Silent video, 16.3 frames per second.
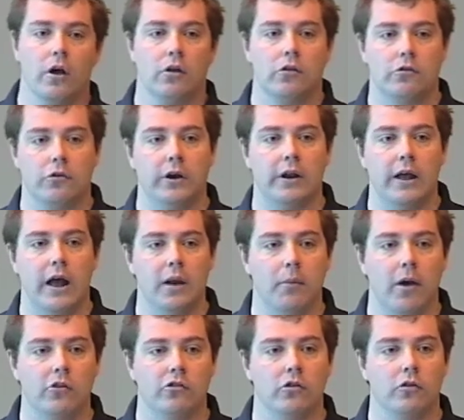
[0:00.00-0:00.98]
three D
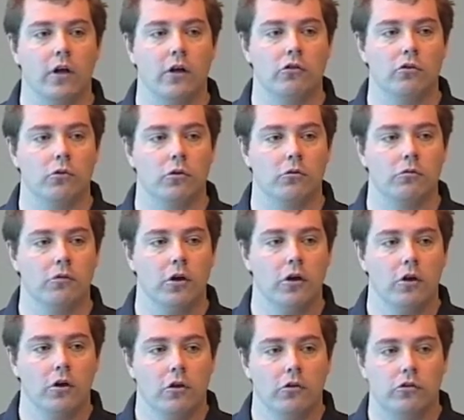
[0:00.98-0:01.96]
animation, that sort of,
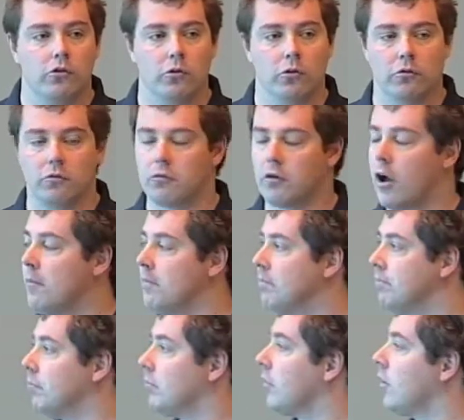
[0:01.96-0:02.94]
sort of um,